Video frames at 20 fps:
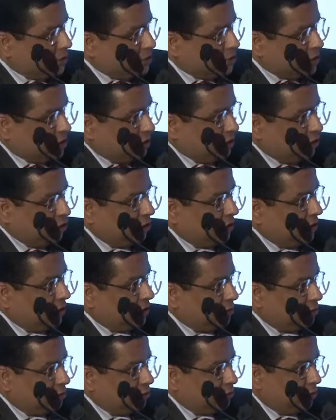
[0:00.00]
Sanjay,
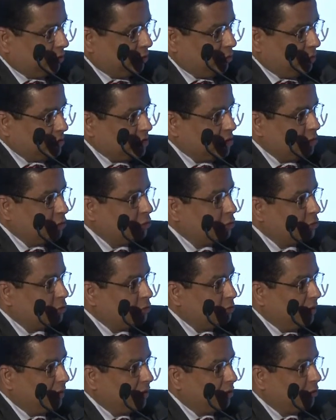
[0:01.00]
I'd request you to
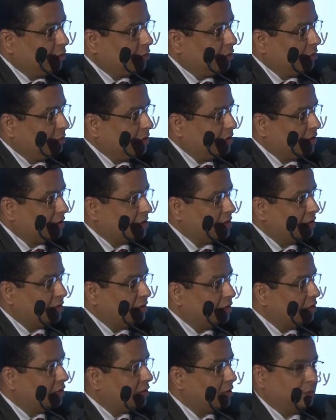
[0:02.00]
make your remarks, and
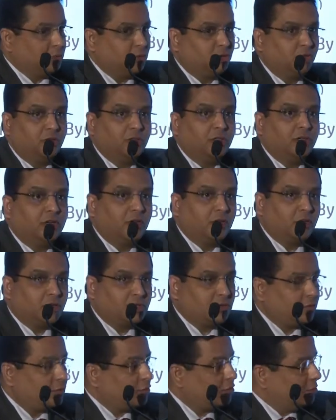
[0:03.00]
then I'm sure there are lots
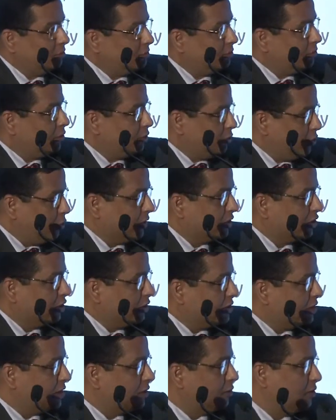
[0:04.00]
of
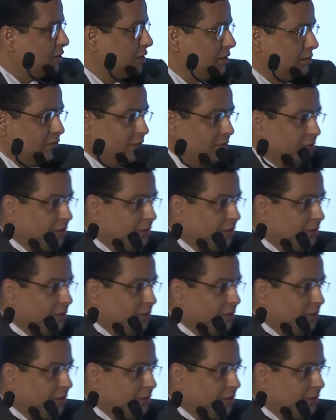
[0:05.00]
questions that are going to come from